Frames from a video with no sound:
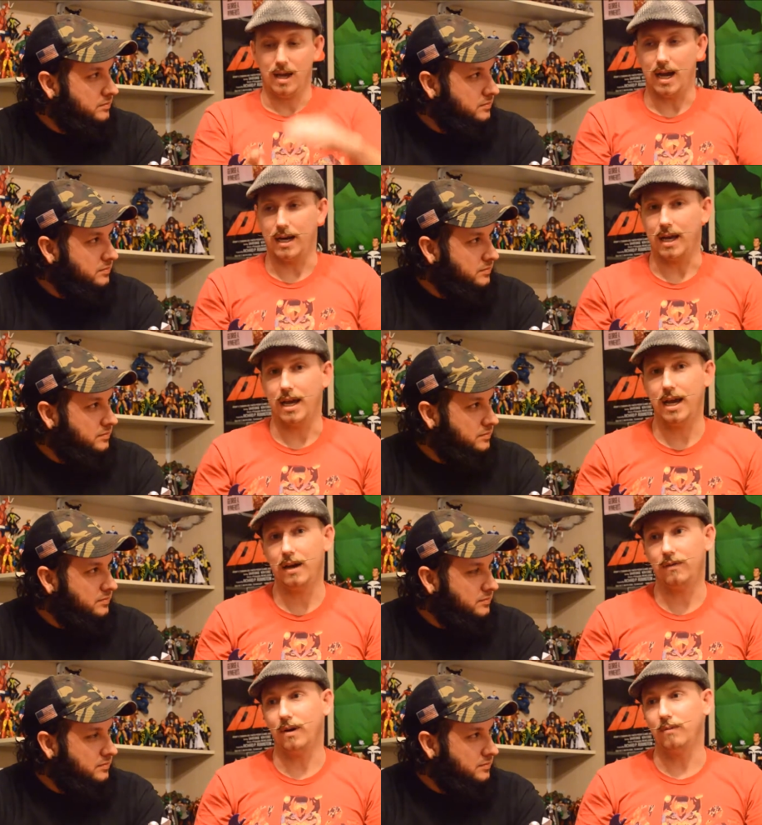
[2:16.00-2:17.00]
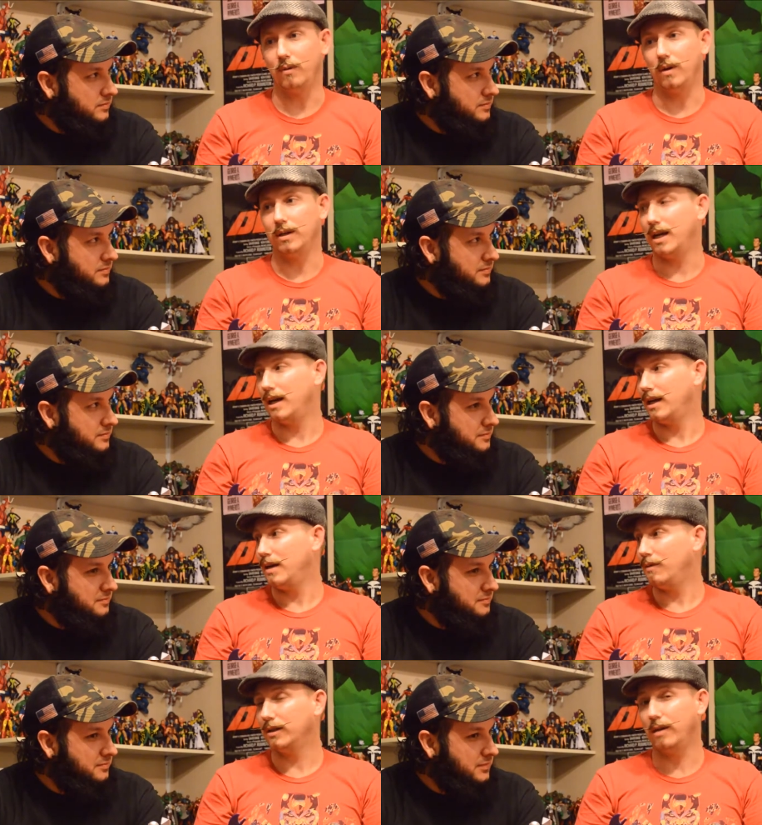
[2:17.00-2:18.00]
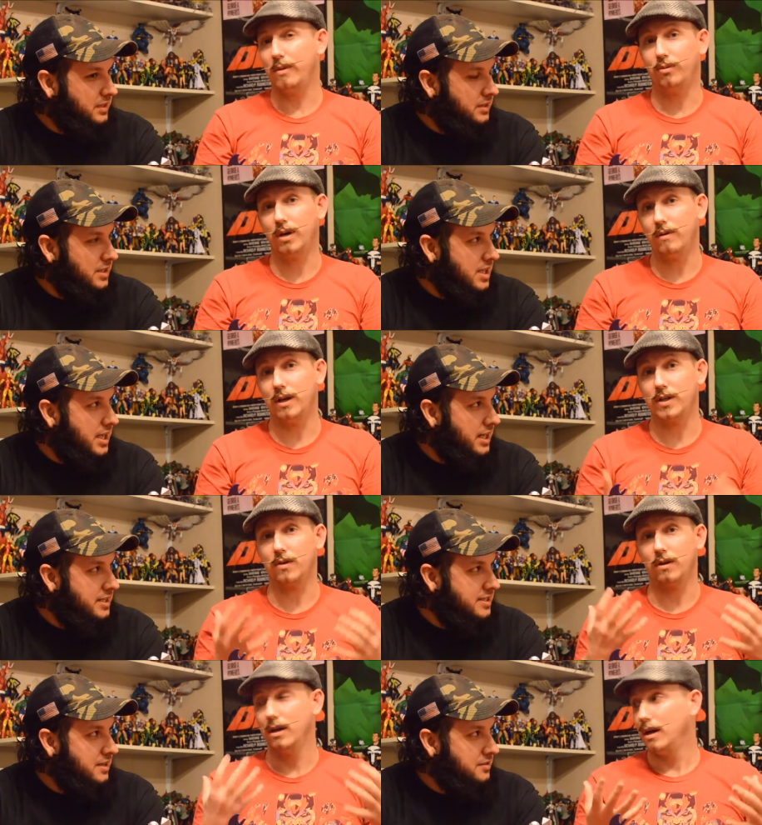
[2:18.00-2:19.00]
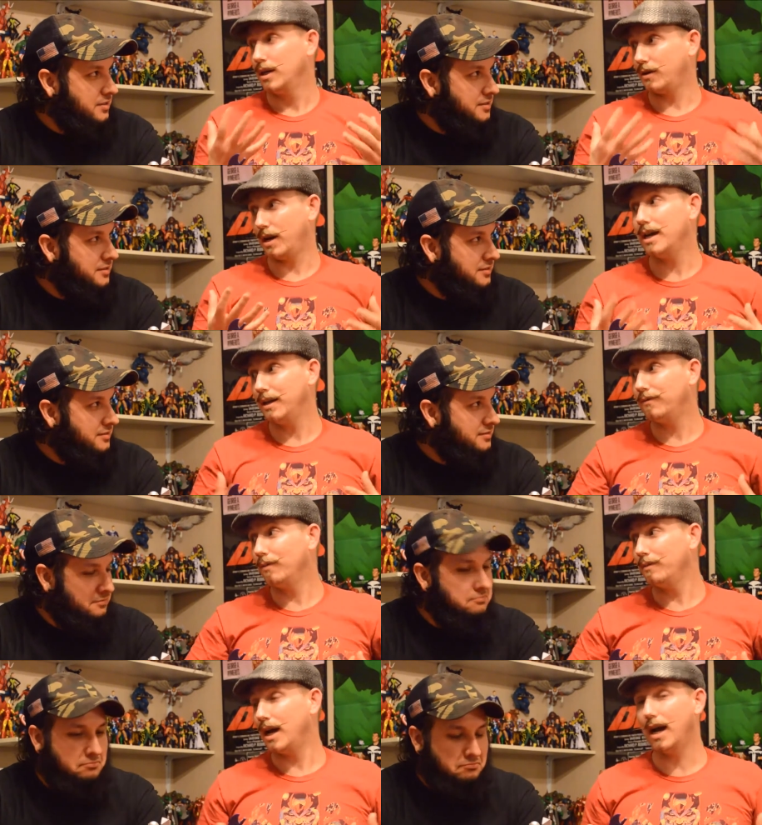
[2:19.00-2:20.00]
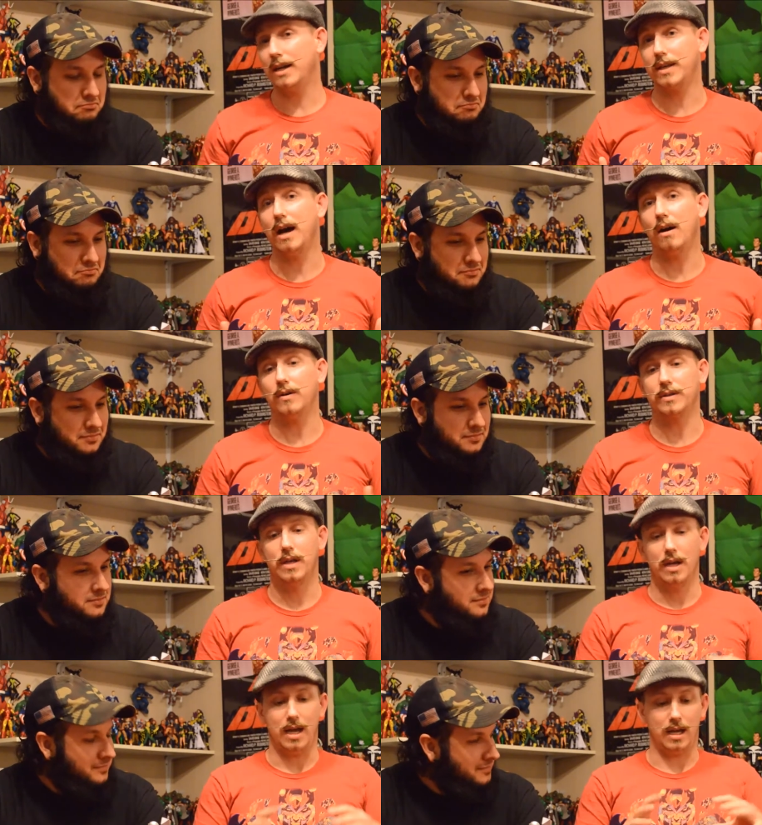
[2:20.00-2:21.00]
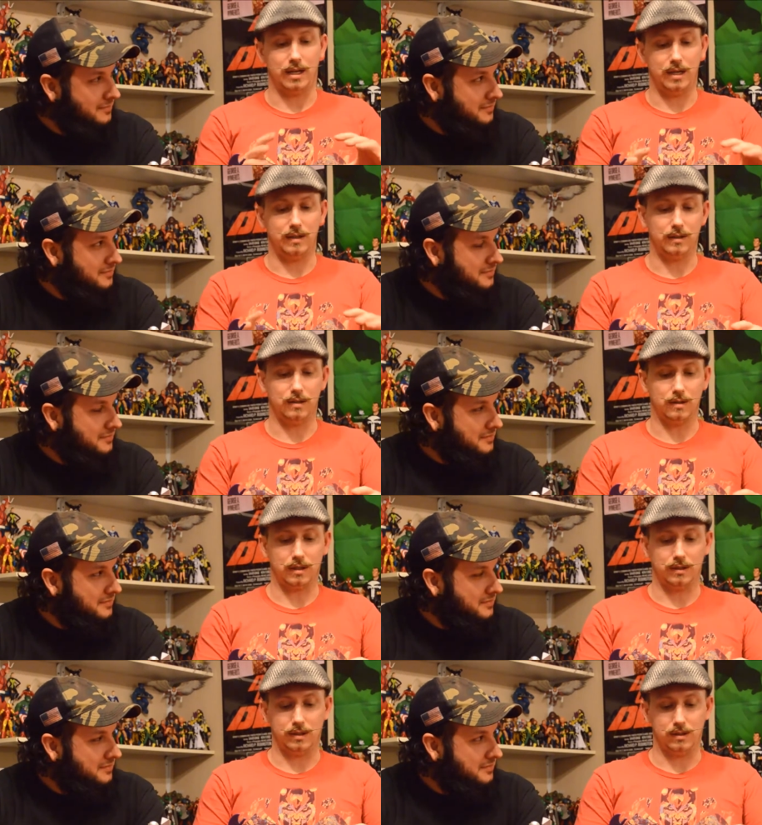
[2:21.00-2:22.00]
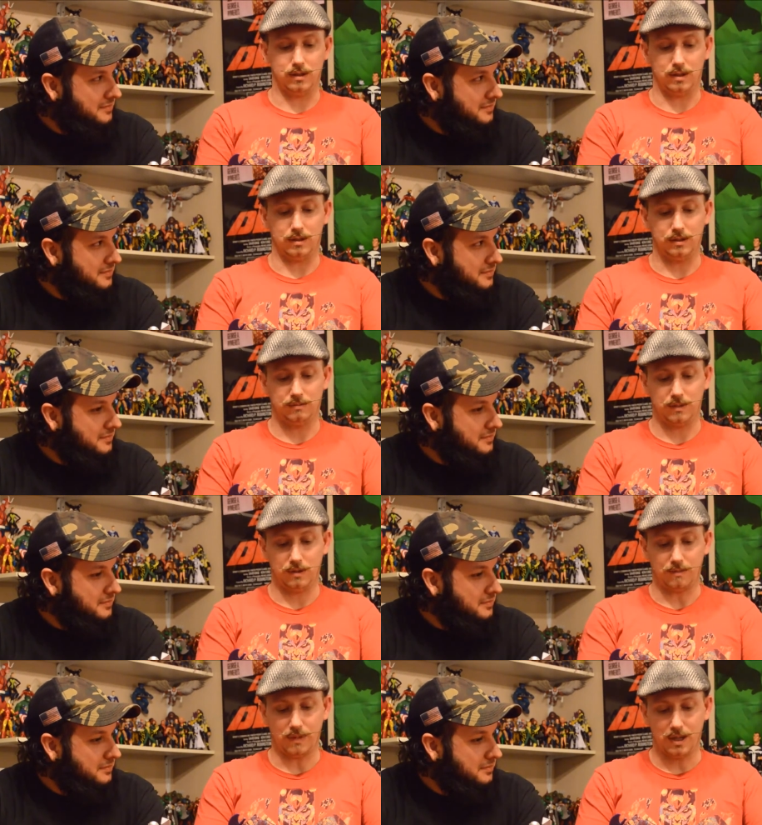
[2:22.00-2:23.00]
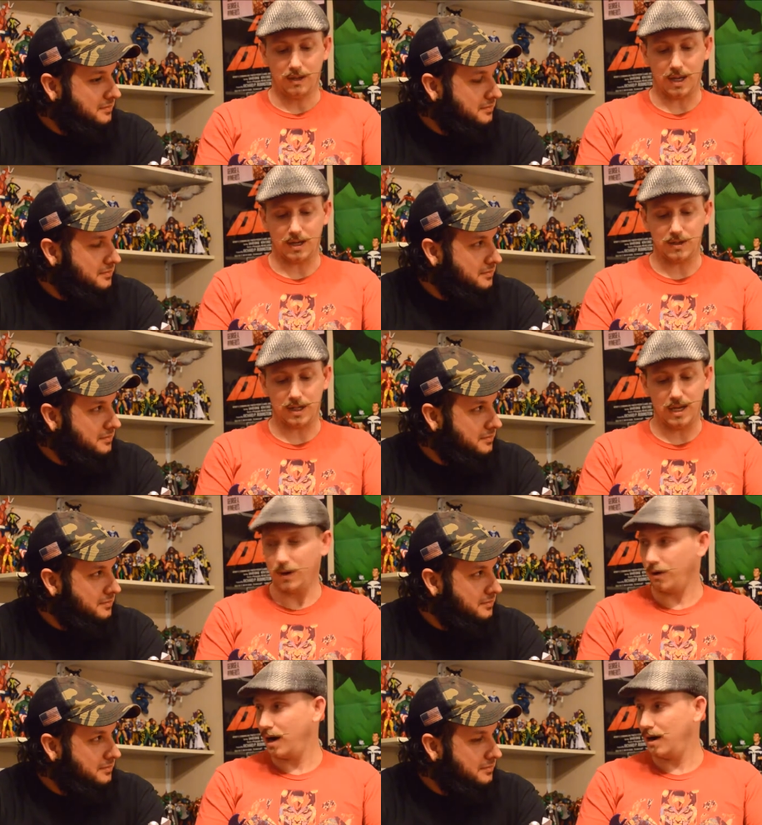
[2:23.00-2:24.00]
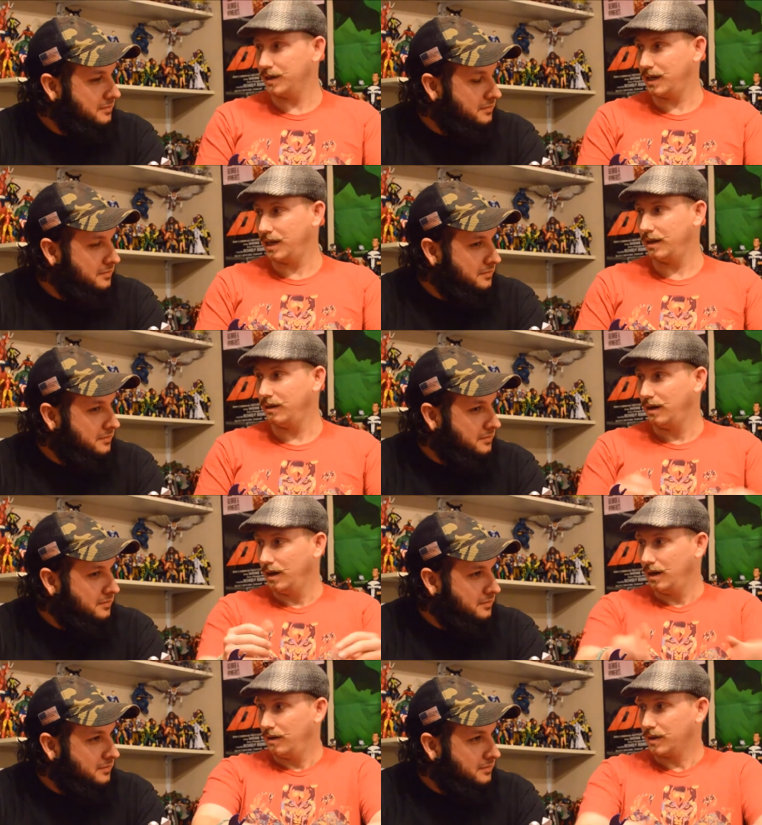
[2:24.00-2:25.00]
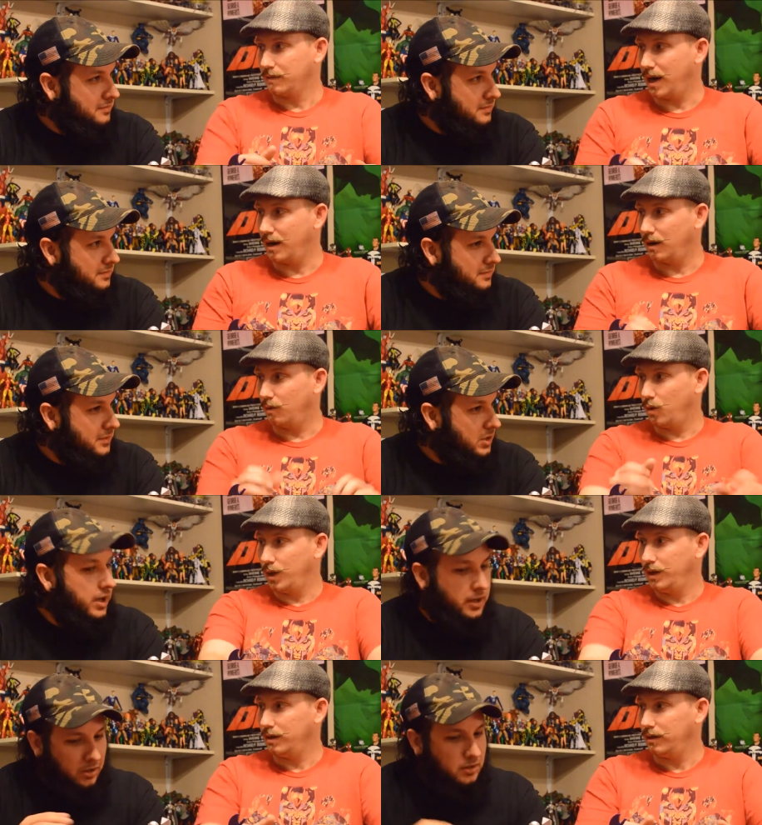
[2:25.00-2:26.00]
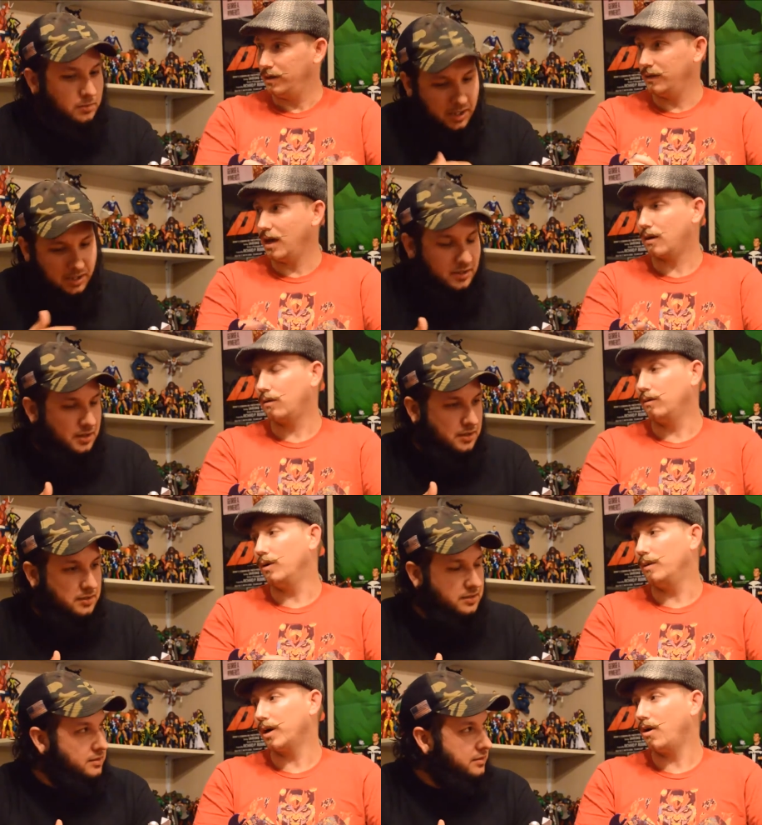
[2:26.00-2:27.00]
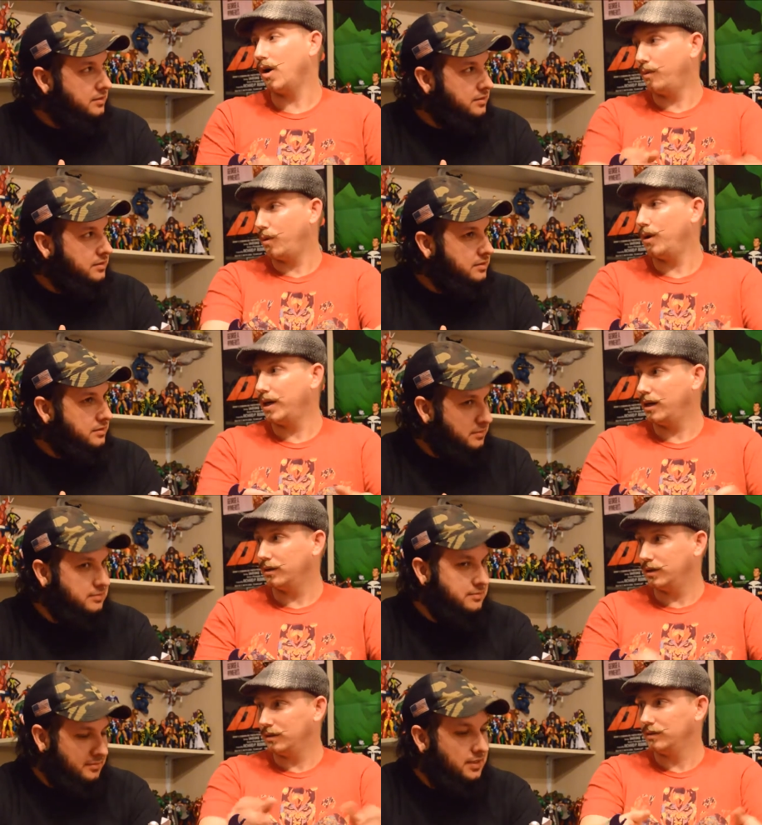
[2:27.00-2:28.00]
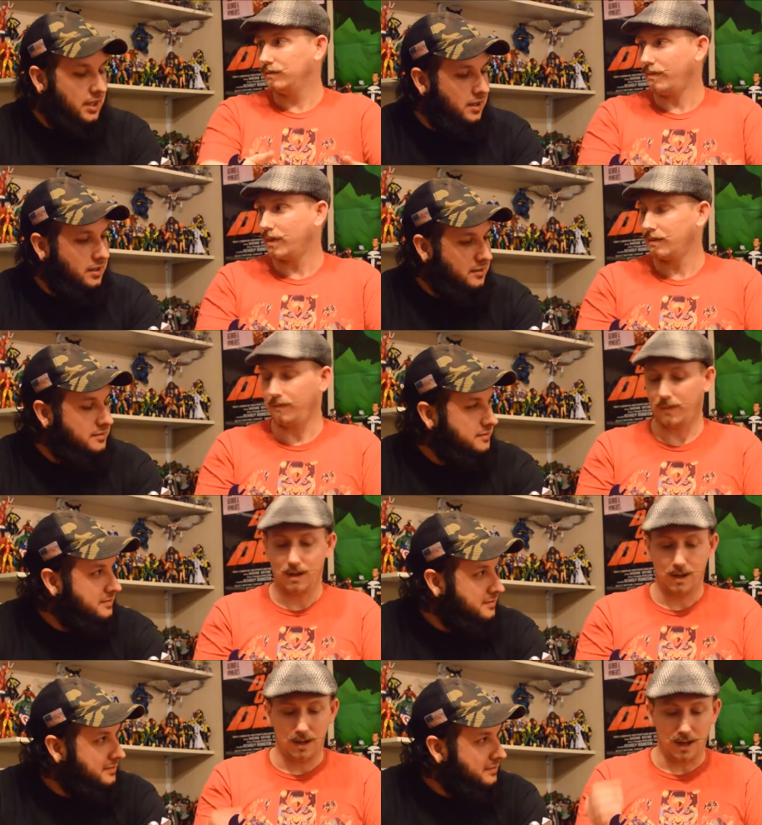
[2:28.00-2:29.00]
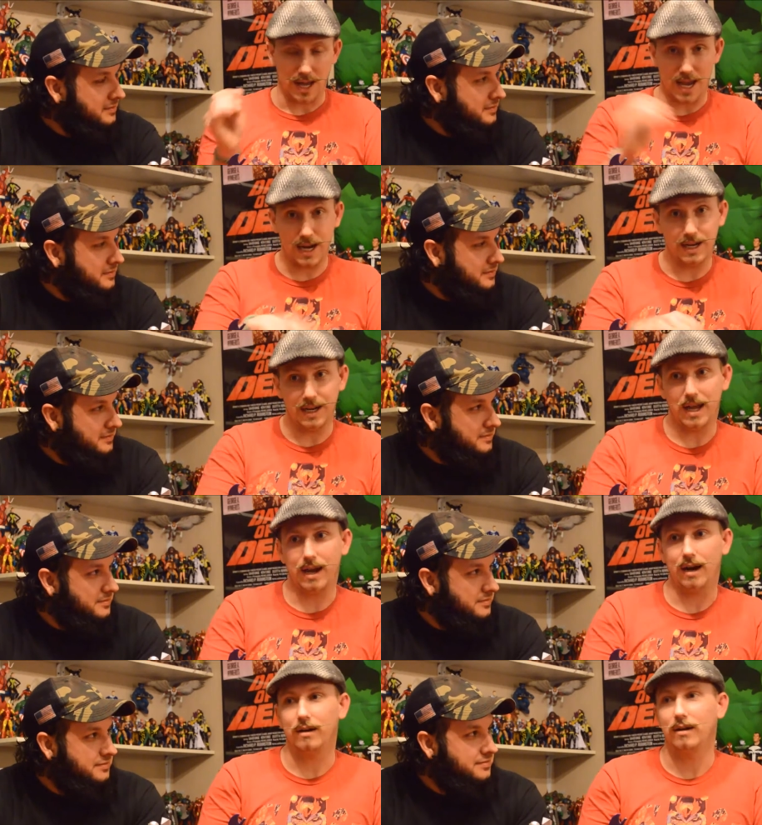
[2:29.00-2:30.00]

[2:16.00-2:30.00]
Speaker 1: and I hid it from him one day. He wouldn't let me play with it. In so, his house. So I hid it from at his house, and like you know, little, the little things you keep your crayons in. It's made out of wood. Crayola no, not wood, but cardboard. Yeah, the mm -hmm. Yeah. I hid it in there,